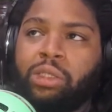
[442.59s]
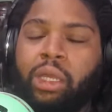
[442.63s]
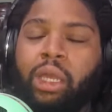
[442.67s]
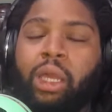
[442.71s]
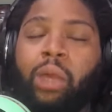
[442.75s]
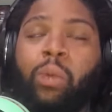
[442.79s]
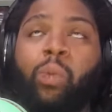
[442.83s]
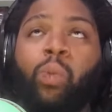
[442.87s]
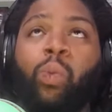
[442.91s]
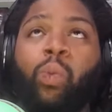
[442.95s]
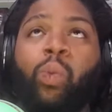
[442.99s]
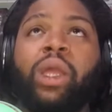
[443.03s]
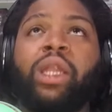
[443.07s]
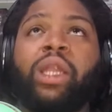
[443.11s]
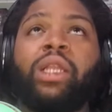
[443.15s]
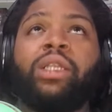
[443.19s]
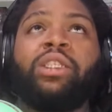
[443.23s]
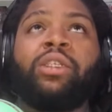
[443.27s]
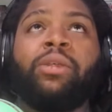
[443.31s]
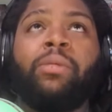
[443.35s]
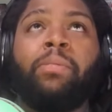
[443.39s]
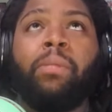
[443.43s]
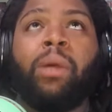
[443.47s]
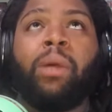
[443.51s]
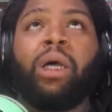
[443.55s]
it went
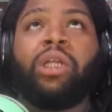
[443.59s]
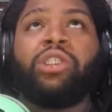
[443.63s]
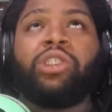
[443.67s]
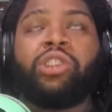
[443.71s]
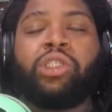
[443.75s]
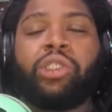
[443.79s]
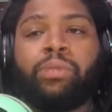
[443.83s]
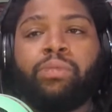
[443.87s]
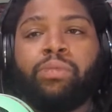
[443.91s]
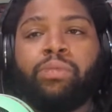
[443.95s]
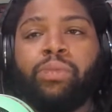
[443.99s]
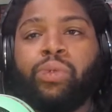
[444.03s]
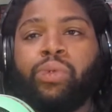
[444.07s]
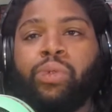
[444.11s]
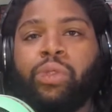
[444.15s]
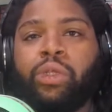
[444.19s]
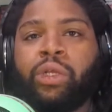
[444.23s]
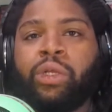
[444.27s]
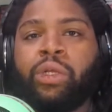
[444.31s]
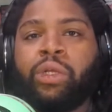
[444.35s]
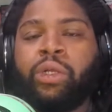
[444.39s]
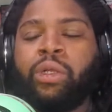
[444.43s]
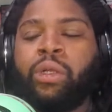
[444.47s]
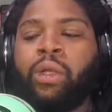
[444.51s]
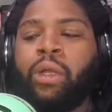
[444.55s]
much
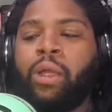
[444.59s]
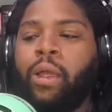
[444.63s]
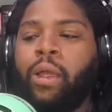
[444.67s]
smoother.